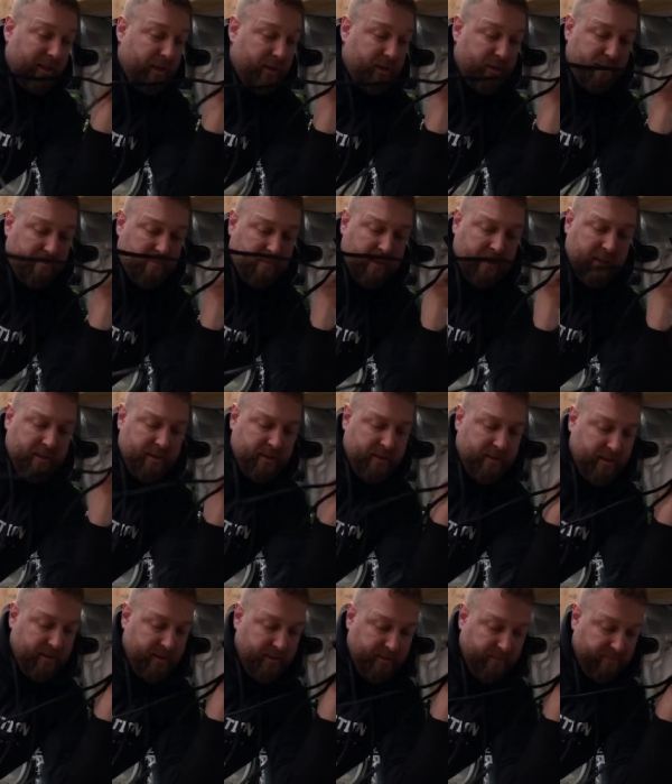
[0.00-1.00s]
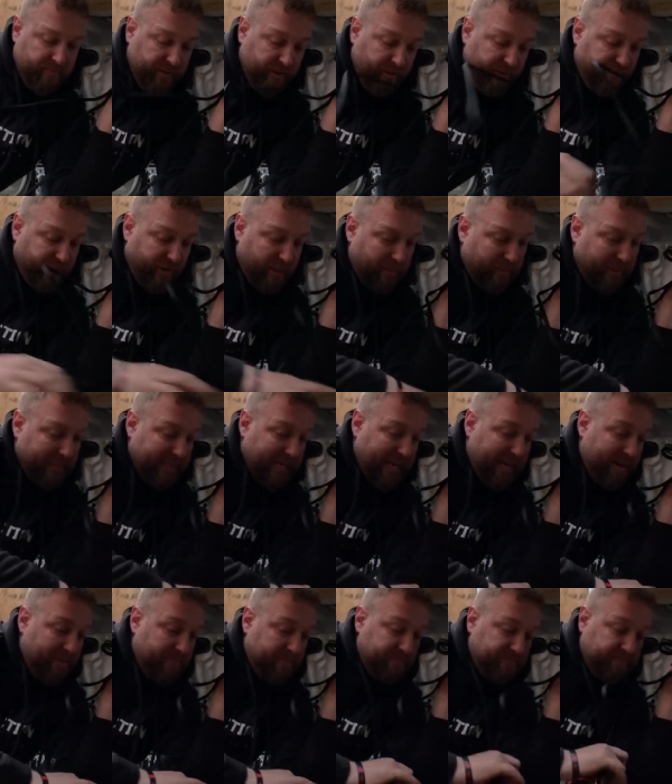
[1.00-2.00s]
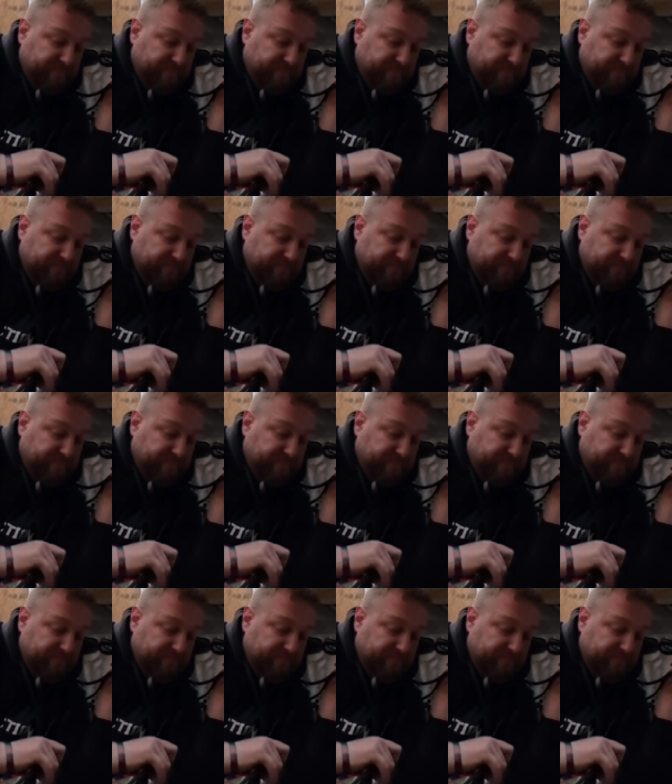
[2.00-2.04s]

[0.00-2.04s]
loom, you follow it down.